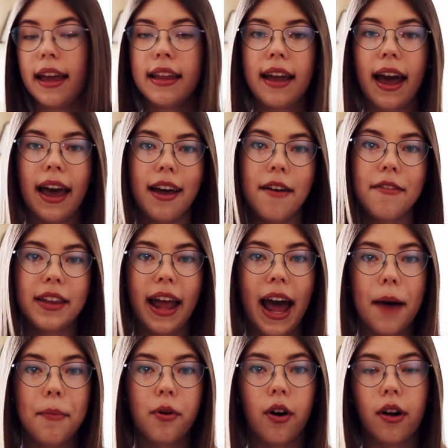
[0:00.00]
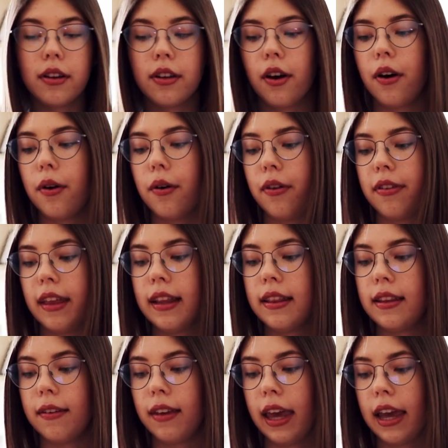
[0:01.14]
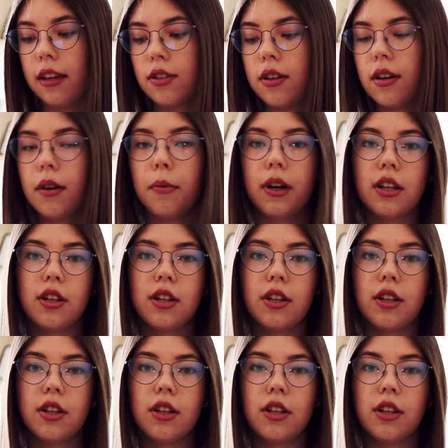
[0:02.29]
Then I have an app called Authenticator,